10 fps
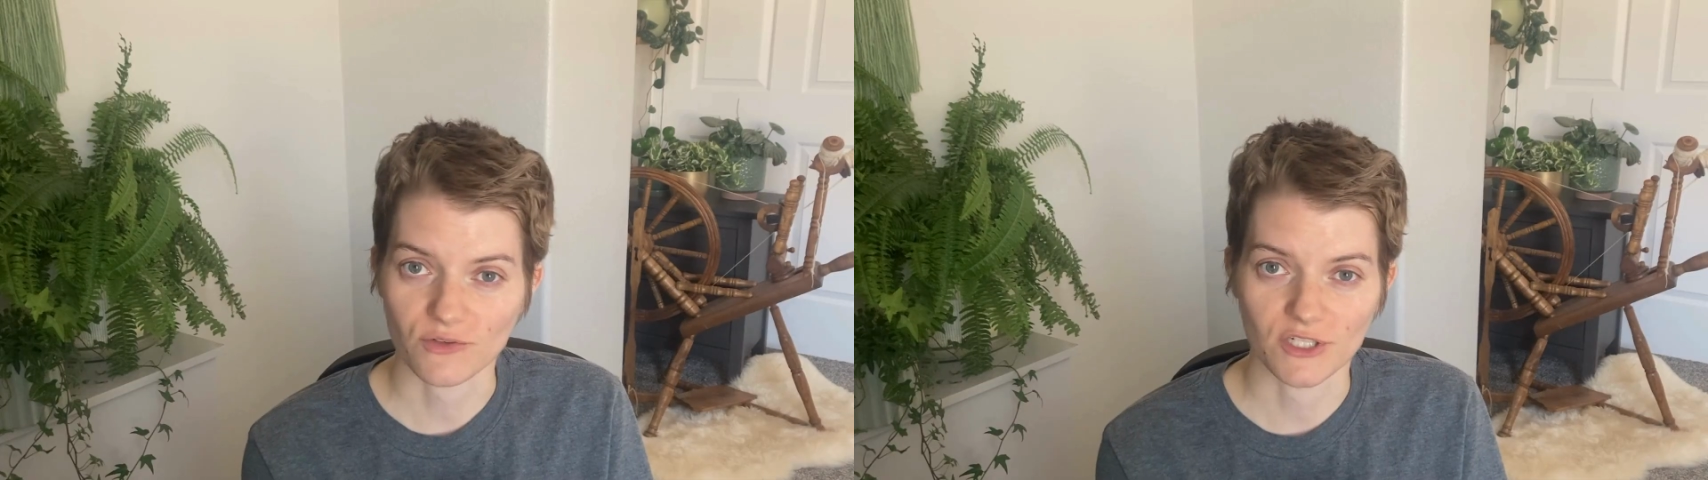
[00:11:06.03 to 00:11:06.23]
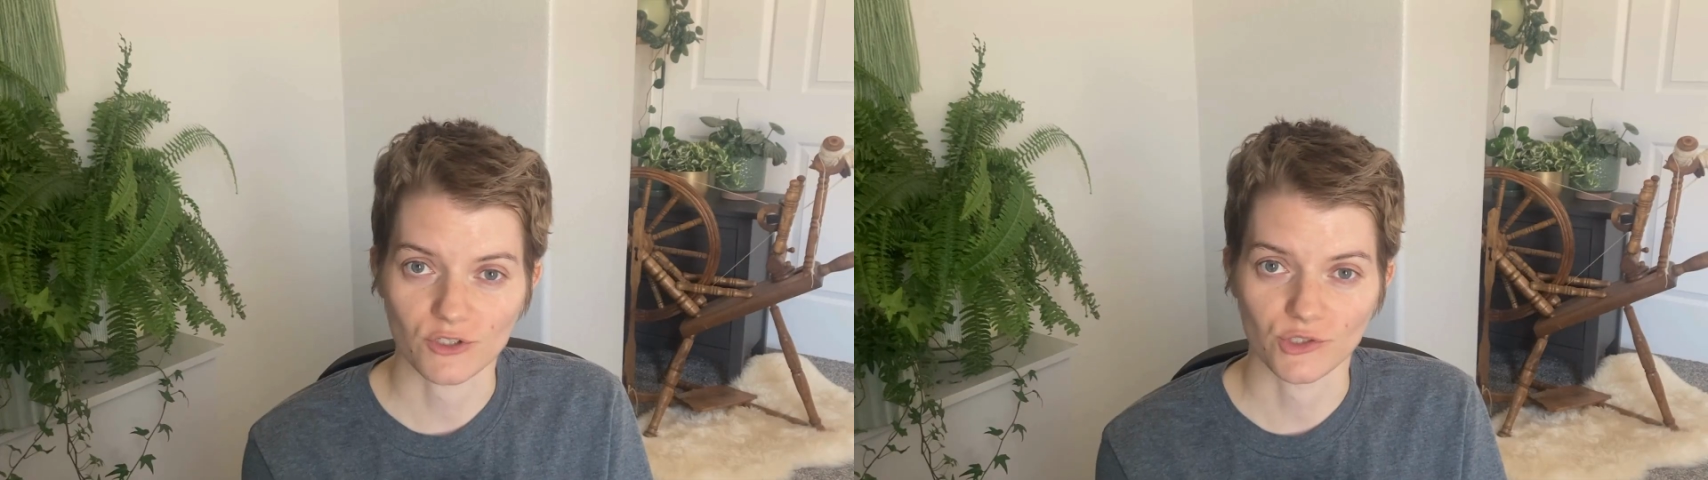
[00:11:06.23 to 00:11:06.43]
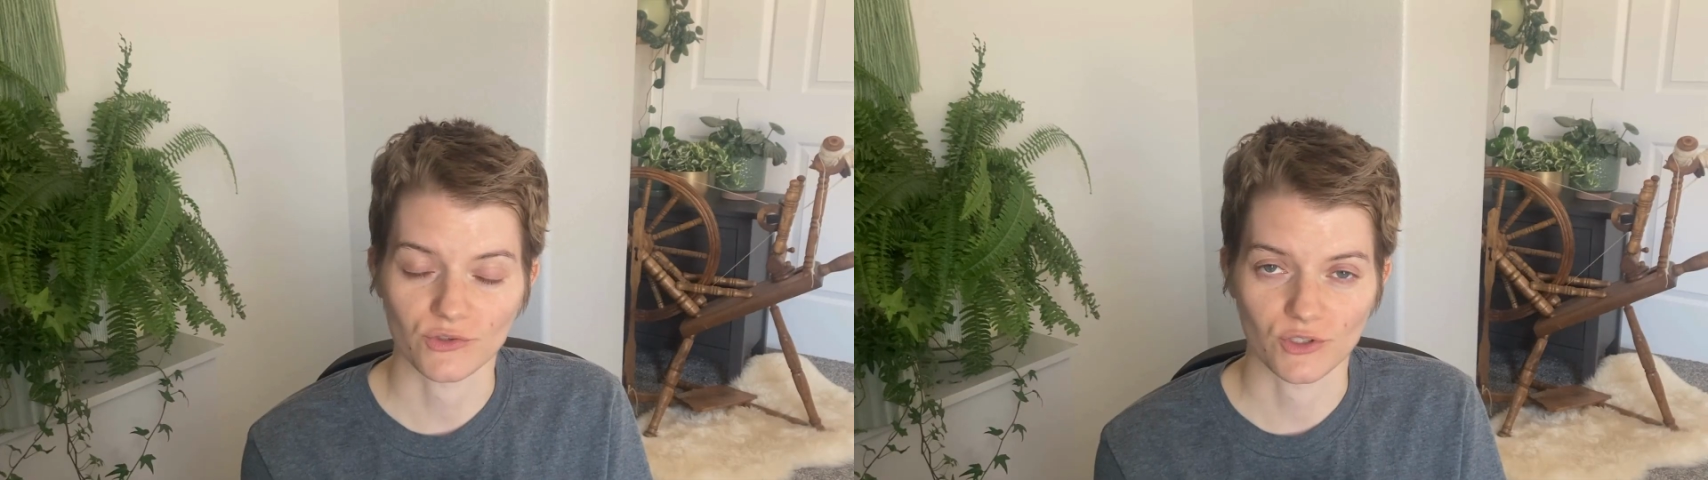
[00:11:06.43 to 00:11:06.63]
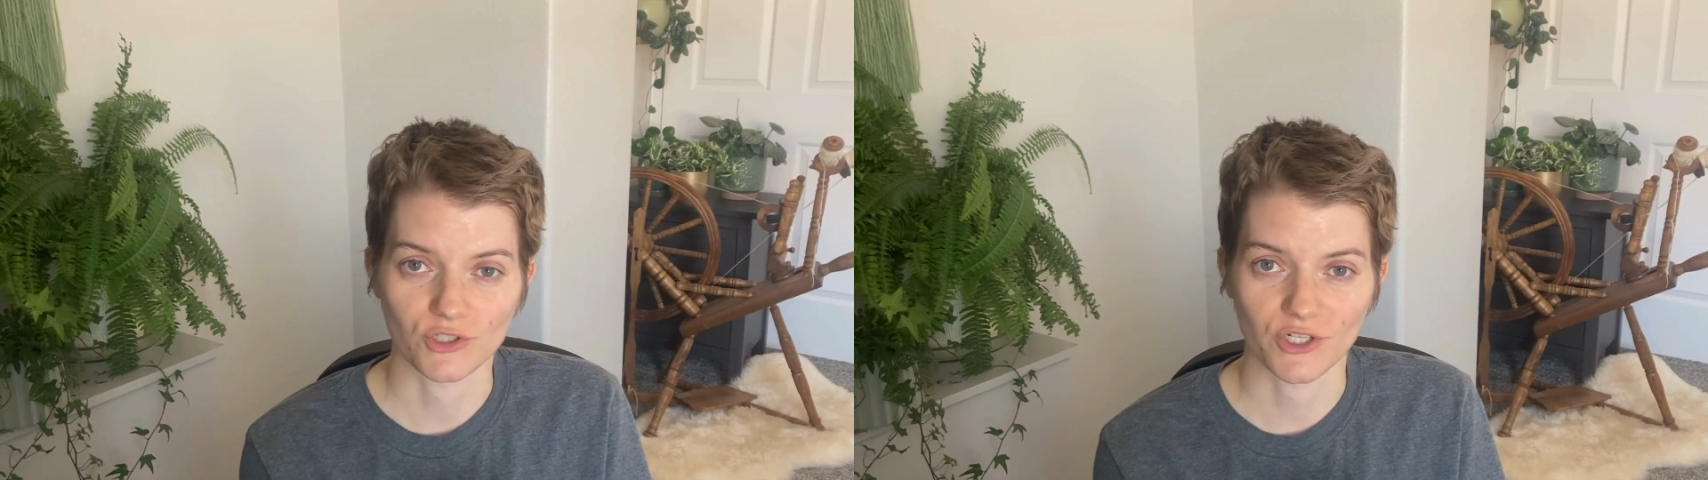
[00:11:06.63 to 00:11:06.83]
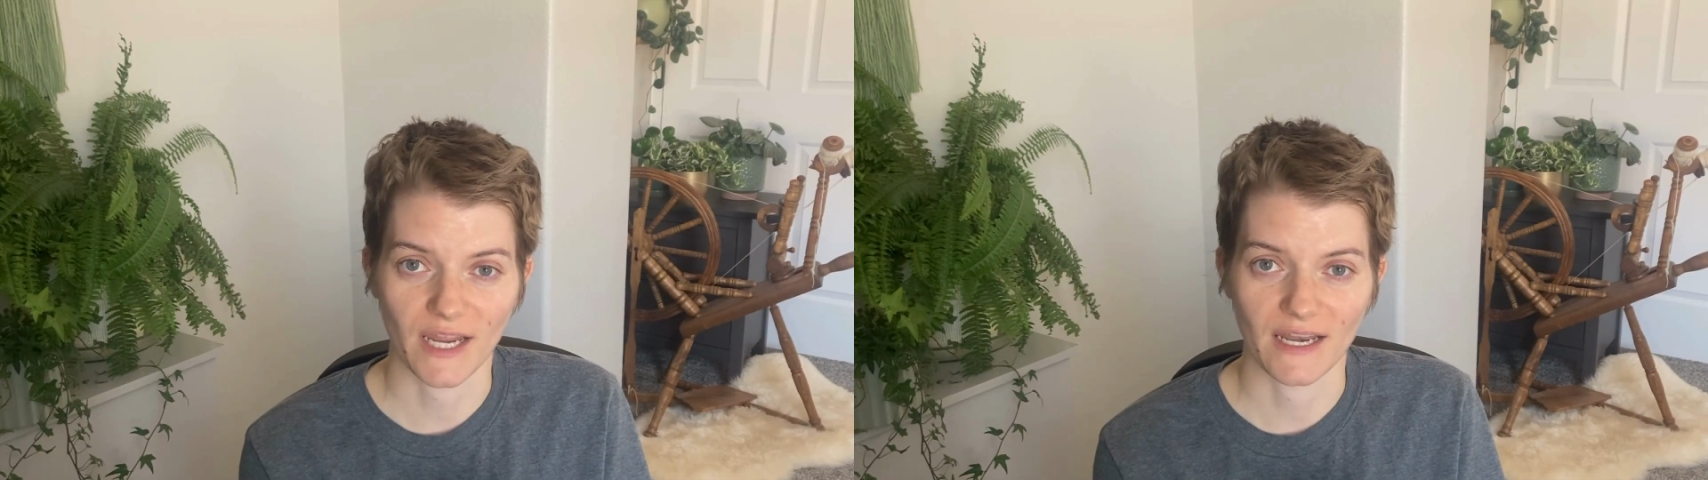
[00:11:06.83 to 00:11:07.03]
research
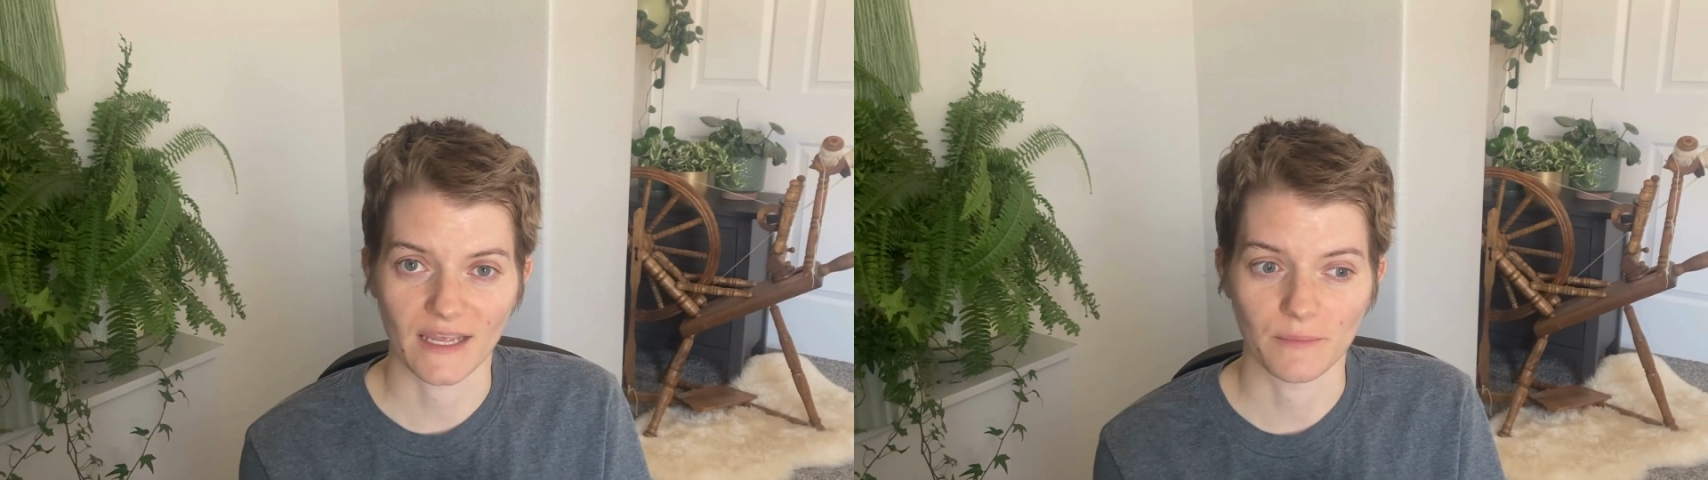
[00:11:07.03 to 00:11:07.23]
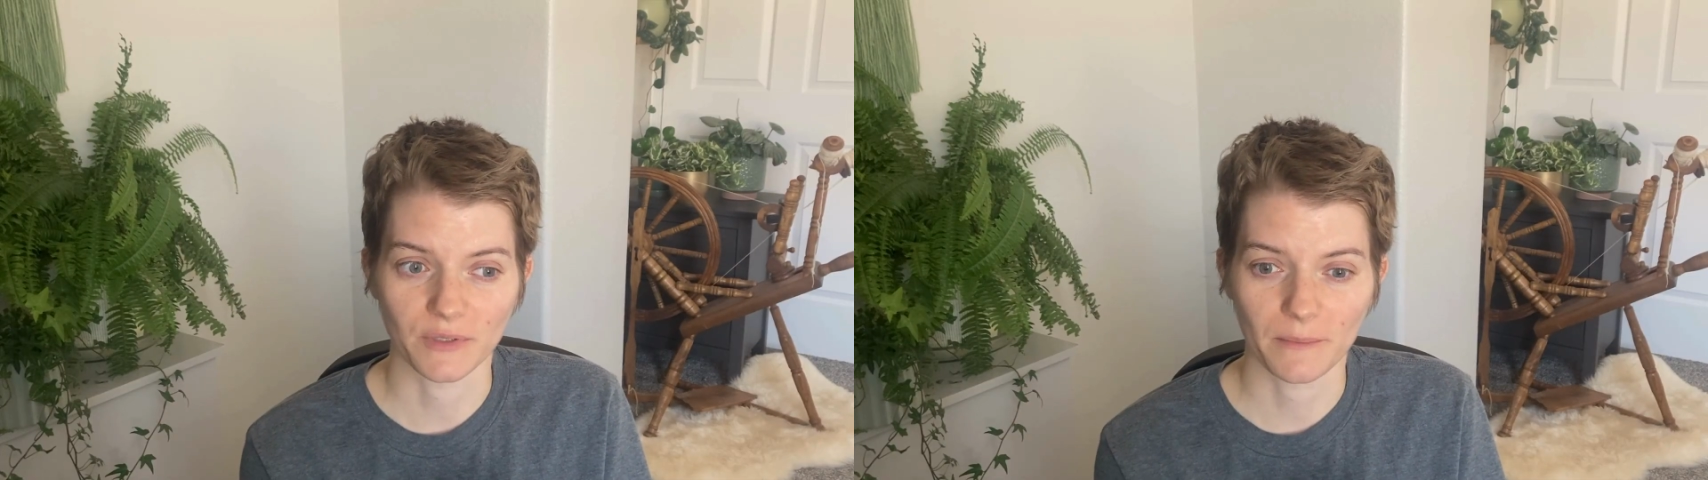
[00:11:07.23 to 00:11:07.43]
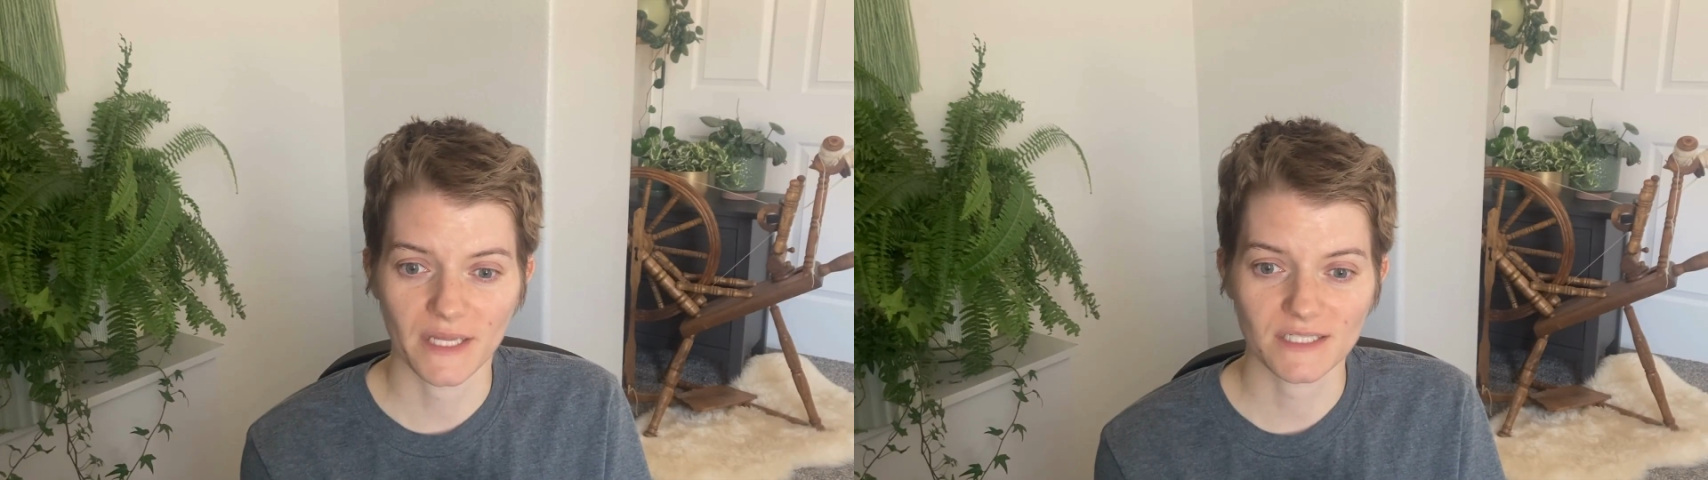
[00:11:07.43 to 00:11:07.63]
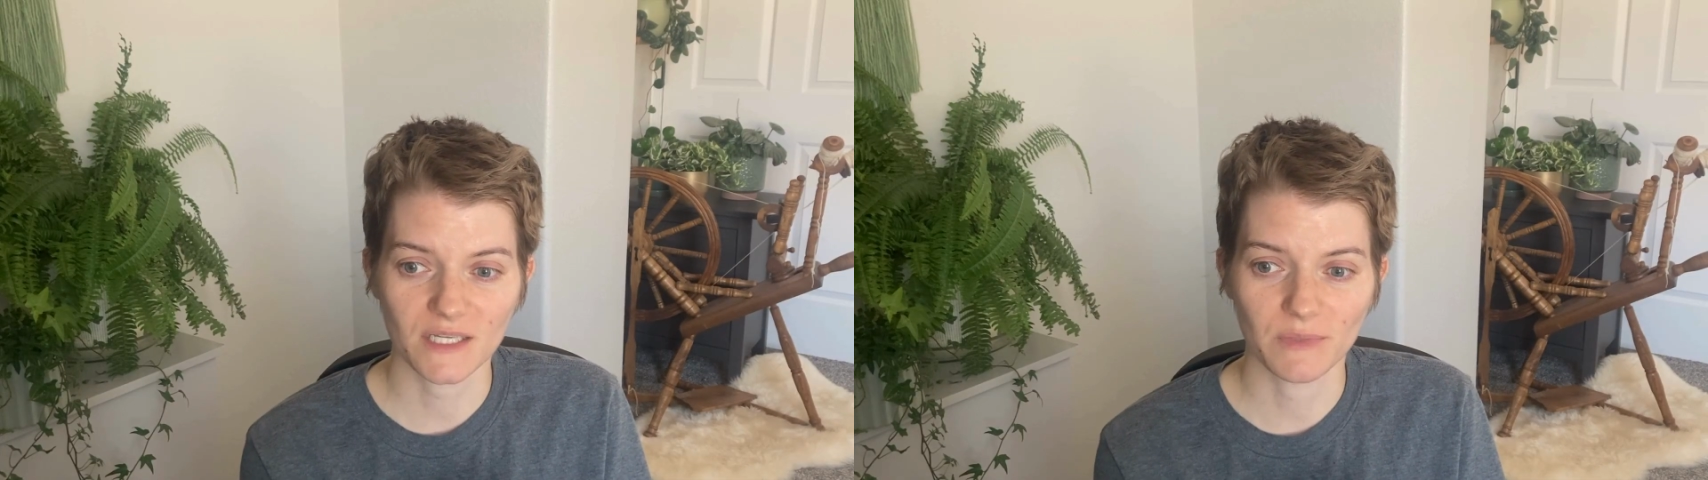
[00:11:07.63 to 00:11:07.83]
results are getting implemented,